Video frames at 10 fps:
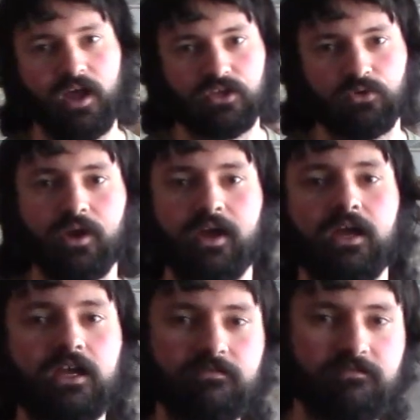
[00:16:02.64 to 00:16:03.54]
you
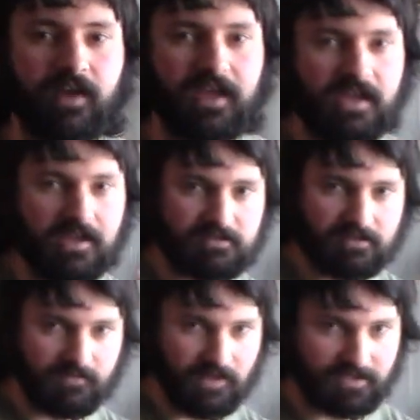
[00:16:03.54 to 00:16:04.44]
evade
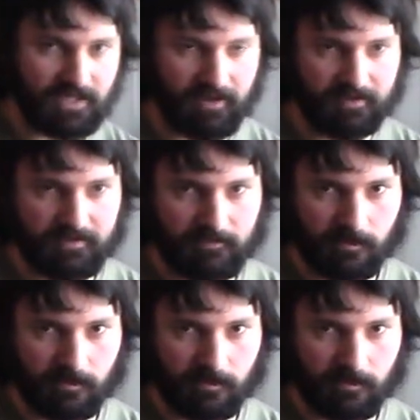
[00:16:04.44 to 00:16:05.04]
the attack,